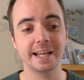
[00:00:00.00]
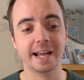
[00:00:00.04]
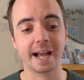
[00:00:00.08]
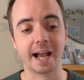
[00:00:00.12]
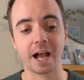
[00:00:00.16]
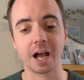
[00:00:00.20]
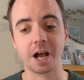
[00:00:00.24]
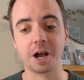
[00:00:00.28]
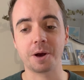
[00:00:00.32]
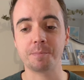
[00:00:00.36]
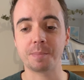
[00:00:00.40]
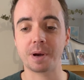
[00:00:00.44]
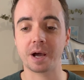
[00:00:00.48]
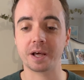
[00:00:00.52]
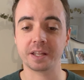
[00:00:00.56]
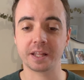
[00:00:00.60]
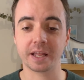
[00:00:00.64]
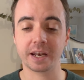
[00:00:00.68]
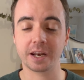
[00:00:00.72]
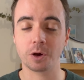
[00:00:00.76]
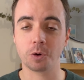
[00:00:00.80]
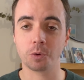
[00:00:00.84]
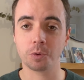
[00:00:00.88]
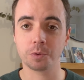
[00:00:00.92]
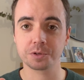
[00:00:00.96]
And then
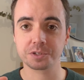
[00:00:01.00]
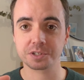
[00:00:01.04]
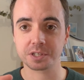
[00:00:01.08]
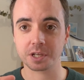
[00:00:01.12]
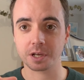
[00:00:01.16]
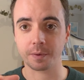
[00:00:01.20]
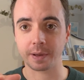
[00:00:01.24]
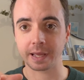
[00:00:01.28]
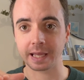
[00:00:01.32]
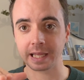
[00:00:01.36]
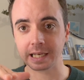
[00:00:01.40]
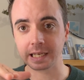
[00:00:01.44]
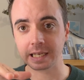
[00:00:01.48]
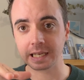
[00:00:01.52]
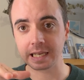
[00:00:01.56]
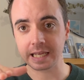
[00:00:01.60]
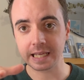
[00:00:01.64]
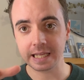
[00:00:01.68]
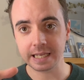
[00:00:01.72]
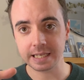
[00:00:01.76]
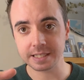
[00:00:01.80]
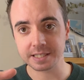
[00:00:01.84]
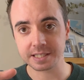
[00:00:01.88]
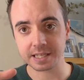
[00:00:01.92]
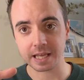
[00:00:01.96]
it
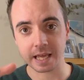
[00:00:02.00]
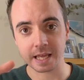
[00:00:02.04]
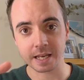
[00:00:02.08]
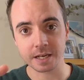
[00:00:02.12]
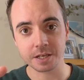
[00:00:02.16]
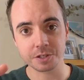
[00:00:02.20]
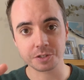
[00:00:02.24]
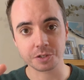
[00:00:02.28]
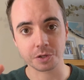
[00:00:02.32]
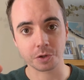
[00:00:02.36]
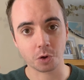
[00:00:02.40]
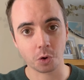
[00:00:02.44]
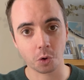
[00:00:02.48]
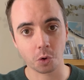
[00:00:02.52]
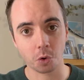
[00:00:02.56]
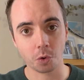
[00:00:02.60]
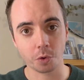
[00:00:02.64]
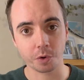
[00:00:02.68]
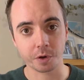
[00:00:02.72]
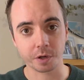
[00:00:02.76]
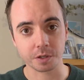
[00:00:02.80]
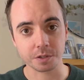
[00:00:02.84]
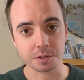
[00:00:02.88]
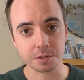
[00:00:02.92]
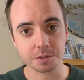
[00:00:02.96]
leans into
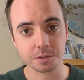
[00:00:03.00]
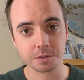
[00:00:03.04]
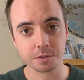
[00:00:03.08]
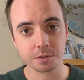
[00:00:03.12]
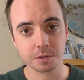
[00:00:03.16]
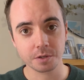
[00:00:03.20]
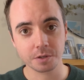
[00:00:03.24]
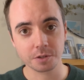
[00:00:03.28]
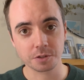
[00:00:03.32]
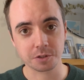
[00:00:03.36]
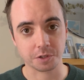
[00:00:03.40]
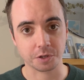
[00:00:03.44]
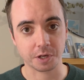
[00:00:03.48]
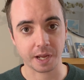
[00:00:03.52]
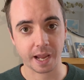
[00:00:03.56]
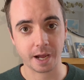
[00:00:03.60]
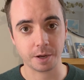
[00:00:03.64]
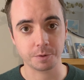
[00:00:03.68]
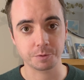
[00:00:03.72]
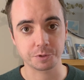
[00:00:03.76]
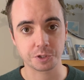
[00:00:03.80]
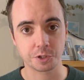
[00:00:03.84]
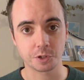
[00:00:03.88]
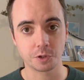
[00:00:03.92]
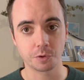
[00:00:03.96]
corners to
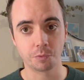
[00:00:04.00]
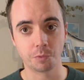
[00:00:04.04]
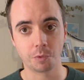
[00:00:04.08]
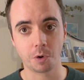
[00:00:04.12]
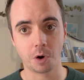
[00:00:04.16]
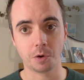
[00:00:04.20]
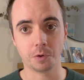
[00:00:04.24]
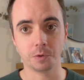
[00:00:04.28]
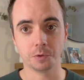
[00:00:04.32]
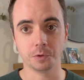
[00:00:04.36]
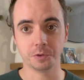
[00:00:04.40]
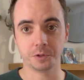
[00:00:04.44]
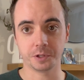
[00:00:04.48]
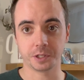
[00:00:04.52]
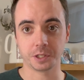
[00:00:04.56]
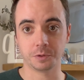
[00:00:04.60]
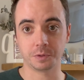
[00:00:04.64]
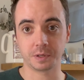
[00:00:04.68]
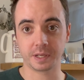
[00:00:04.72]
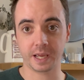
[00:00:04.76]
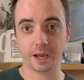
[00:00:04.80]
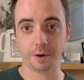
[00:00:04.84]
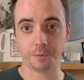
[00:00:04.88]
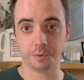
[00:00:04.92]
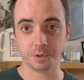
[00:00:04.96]
counter the roll that you'd
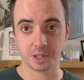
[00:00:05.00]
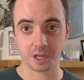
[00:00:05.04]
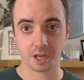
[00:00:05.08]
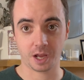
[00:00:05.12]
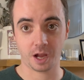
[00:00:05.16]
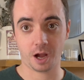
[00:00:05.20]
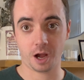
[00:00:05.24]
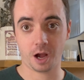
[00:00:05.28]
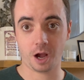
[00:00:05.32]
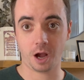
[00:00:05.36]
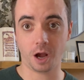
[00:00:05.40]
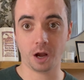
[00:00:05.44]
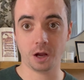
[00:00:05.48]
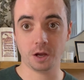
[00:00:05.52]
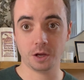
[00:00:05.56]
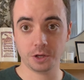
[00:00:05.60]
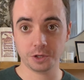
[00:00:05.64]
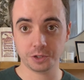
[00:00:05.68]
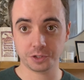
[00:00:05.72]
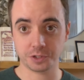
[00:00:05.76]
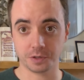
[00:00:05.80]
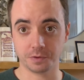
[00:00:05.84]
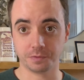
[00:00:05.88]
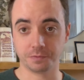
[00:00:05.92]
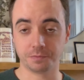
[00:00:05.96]
get with the car
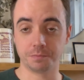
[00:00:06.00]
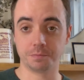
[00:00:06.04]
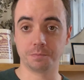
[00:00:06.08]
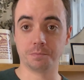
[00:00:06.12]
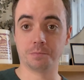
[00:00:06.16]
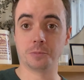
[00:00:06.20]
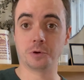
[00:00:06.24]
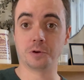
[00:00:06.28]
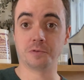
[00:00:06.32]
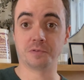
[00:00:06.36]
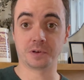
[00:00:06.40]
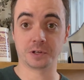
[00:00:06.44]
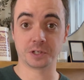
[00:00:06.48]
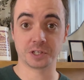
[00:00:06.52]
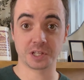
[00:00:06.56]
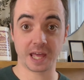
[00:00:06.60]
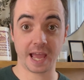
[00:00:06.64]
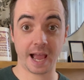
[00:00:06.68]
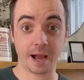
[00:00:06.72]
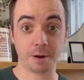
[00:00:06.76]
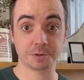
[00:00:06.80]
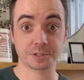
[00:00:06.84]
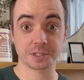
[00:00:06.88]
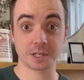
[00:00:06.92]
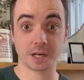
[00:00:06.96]
sort of moving to the
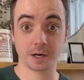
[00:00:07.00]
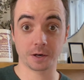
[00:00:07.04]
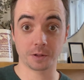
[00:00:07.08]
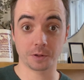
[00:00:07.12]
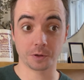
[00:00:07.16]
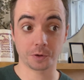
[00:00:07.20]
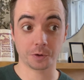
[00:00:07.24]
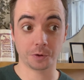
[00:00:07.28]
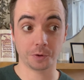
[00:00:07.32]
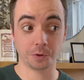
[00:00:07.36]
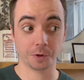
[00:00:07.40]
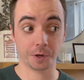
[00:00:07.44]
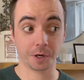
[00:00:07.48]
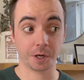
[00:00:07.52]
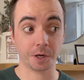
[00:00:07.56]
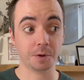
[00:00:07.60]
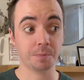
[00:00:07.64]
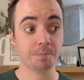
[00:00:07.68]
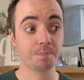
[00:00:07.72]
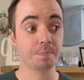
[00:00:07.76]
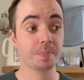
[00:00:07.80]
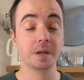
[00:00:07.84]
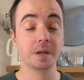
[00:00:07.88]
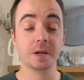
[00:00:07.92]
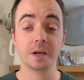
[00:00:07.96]
outside of the corner.
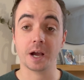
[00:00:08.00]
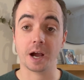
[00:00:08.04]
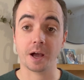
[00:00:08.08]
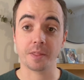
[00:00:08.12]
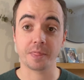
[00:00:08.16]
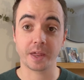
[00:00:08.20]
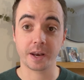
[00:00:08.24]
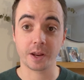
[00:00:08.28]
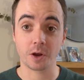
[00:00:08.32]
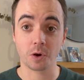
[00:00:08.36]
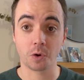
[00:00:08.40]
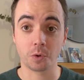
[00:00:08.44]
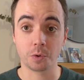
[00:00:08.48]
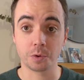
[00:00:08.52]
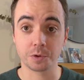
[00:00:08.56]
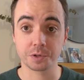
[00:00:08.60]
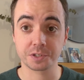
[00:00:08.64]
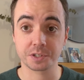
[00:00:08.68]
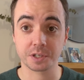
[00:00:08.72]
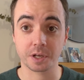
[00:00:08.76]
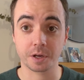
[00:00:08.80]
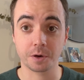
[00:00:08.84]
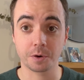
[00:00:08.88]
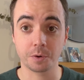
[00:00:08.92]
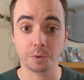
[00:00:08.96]
And then it
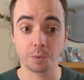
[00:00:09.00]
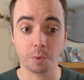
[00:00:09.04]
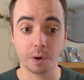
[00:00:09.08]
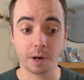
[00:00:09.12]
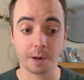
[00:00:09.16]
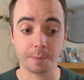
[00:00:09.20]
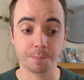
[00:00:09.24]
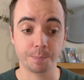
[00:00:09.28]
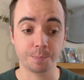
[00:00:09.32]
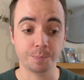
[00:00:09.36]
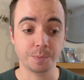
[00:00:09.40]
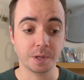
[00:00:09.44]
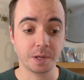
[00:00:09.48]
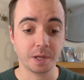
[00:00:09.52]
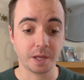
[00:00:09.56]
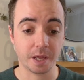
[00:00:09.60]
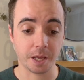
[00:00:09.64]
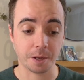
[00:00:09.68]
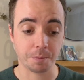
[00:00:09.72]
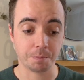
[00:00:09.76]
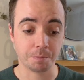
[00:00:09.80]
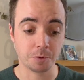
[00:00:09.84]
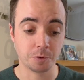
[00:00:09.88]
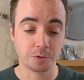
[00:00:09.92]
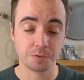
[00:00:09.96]
also,
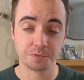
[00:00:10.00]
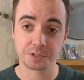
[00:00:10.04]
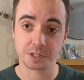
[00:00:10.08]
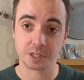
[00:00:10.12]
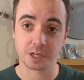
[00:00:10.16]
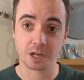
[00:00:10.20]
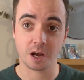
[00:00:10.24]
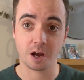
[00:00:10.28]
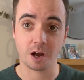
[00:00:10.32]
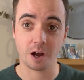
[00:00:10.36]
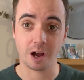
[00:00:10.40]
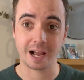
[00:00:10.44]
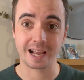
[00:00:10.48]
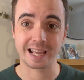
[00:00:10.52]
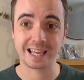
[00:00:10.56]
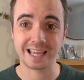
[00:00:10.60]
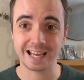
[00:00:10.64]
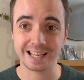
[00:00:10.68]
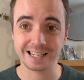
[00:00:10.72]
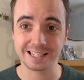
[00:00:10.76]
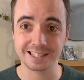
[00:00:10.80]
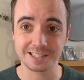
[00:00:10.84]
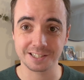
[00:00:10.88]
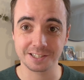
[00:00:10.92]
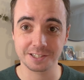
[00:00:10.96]
it moves the car
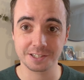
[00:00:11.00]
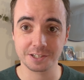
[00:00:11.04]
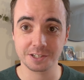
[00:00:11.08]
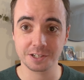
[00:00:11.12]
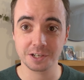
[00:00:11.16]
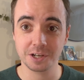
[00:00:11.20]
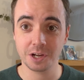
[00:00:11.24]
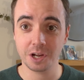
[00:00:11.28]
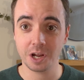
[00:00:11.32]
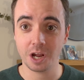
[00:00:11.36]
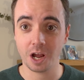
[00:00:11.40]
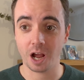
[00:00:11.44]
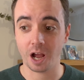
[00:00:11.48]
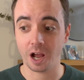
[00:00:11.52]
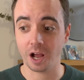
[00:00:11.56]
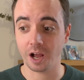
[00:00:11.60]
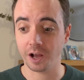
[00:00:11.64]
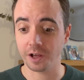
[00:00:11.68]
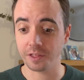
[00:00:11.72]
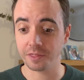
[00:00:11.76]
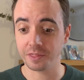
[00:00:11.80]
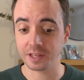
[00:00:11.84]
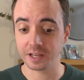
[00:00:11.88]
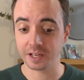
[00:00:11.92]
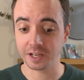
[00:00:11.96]
against
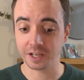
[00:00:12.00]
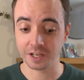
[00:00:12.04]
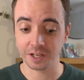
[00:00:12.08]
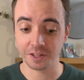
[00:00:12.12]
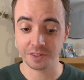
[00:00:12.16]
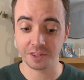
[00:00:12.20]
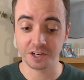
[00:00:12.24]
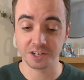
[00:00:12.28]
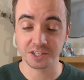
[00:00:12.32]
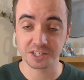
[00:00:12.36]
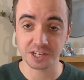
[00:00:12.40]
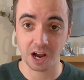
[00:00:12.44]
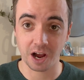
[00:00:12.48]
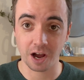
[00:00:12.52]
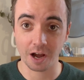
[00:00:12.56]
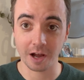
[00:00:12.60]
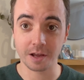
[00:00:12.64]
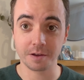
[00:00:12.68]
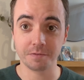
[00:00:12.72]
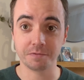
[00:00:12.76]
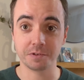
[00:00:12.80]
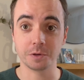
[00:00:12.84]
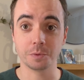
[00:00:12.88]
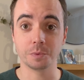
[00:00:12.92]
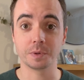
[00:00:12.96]
the
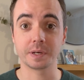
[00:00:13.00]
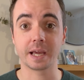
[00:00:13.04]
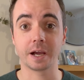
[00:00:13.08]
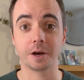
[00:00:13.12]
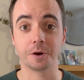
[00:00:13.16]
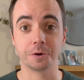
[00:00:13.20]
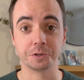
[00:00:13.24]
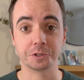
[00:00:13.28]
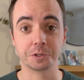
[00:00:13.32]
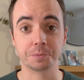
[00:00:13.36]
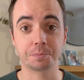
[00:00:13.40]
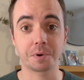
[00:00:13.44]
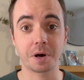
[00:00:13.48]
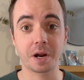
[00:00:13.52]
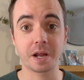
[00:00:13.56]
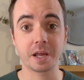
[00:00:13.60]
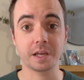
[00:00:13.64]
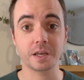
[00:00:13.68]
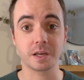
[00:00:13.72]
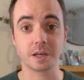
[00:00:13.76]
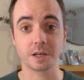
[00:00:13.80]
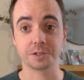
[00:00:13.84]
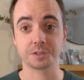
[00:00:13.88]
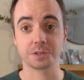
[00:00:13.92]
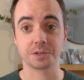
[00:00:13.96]
dive you would get under
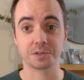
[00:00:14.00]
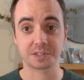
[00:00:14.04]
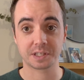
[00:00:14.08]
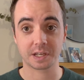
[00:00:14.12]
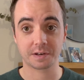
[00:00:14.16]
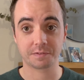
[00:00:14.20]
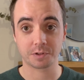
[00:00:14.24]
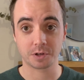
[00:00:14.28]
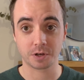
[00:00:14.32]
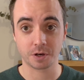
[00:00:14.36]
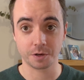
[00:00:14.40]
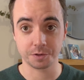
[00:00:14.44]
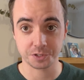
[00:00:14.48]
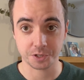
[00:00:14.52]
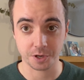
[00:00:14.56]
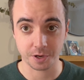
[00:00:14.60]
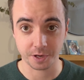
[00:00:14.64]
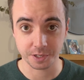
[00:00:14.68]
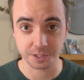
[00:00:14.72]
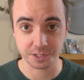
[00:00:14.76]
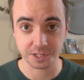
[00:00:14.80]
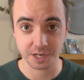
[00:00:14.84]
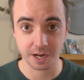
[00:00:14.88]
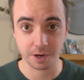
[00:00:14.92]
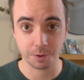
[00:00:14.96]
braking. So instead of the nose
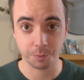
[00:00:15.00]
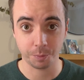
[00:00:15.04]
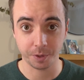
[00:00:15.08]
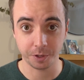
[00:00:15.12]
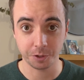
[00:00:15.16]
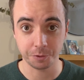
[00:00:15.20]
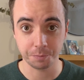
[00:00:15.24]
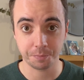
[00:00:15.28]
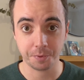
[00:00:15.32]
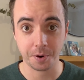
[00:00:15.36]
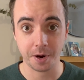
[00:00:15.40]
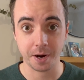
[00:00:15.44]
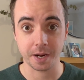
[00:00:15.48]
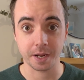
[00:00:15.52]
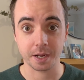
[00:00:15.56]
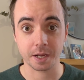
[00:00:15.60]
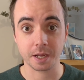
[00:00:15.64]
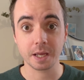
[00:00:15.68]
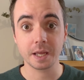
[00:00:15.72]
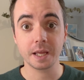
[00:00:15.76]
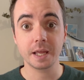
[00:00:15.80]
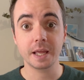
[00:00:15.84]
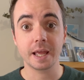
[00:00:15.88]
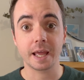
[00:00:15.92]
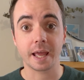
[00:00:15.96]
going down when you brake,
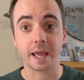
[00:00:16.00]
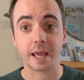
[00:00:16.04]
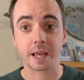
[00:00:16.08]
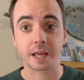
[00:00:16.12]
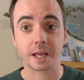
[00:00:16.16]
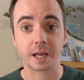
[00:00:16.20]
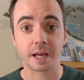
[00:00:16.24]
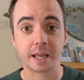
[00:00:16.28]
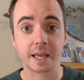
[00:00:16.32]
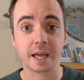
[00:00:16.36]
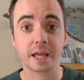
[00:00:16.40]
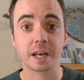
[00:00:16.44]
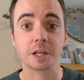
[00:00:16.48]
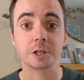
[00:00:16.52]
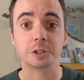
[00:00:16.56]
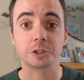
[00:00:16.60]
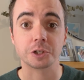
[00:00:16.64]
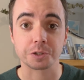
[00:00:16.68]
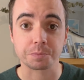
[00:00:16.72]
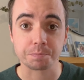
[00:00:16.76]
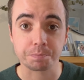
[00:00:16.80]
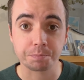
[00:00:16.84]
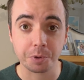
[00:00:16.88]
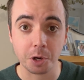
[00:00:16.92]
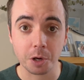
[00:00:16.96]
it
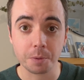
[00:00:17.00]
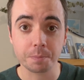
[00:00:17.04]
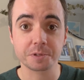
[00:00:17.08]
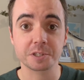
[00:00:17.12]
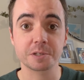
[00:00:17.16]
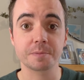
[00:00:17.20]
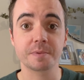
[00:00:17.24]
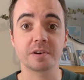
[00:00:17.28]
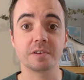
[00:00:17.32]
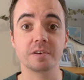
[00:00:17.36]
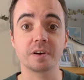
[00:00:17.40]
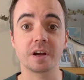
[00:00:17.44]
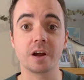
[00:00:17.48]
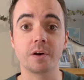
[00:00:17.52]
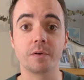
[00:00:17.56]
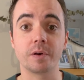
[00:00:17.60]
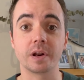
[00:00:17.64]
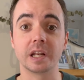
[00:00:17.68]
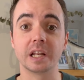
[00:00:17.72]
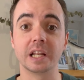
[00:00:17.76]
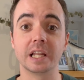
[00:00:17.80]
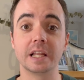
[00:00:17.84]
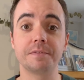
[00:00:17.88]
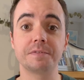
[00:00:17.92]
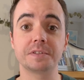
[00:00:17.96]
just pumps a bit of air
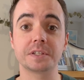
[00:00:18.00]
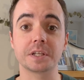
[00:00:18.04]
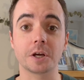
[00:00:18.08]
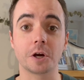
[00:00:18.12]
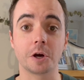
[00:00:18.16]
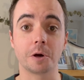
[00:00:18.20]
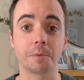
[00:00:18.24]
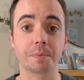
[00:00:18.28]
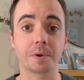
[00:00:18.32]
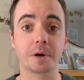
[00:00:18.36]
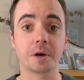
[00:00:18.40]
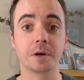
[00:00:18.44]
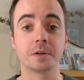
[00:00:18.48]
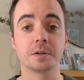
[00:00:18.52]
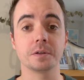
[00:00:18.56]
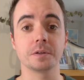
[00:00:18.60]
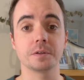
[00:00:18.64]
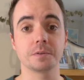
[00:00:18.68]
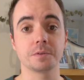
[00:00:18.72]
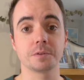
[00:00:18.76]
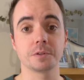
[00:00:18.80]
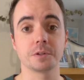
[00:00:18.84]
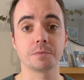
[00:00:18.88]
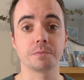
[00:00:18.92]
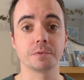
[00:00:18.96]
and lifts it up. And
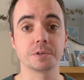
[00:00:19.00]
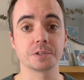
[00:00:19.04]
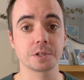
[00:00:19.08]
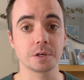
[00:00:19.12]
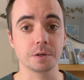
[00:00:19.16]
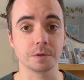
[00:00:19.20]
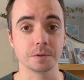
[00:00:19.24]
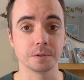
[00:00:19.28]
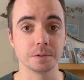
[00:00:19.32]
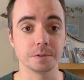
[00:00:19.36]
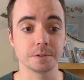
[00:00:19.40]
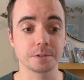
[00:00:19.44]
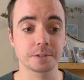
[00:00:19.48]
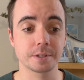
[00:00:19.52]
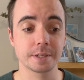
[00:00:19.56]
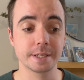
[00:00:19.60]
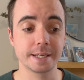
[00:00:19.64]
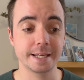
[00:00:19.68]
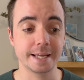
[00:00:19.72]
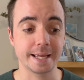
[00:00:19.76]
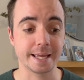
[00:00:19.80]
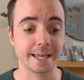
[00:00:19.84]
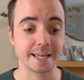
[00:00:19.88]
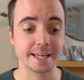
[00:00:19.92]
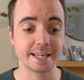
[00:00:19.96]
the result
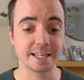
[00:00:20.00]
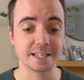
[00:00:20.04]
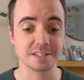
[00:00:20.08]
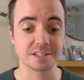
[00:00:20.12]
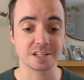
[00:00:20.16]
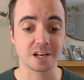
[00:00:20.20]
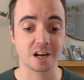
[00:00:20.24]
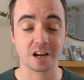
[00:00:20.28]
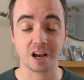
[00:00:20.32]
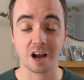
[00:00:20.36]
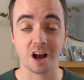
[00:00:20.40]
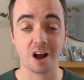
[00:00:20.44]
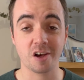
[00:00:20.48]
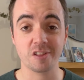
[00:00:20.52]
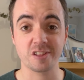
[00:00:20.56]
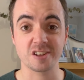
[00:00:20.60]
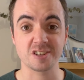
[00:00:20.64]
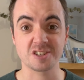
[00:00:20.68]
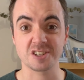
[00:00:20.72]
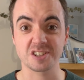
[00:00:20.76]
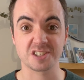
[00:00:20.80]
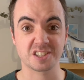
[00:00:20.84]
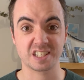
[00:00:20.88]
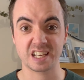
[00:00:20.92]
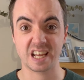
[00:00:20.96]
is a car that
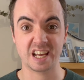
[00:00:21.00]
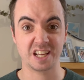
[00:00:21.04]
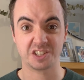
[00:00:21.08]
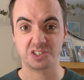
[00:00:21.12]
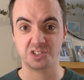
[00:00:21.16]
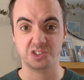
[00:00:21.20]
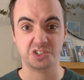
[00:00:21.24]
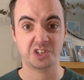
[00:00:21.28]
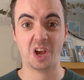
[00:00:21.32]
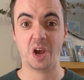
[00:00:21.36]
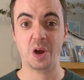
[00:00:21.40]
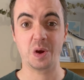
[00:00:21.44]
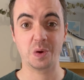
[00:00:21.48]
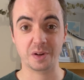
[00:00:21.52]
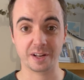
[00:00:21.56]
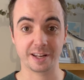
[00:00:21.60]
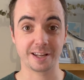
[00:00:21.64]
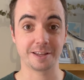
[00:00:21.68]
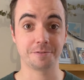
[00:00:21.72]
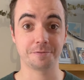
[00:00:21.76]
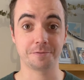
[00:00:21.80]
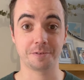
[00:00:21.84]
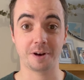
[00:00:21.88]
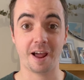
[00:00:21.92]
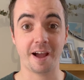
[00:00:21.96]
just stays totally
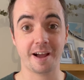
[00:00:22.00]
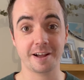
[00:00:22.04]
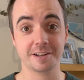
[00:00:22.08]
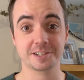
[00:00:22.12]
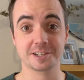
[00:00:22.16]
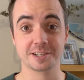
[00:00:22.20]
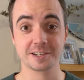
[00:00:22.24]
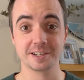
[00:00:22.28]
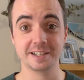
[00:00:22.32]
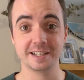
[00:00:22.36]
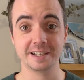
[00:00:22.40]
flat.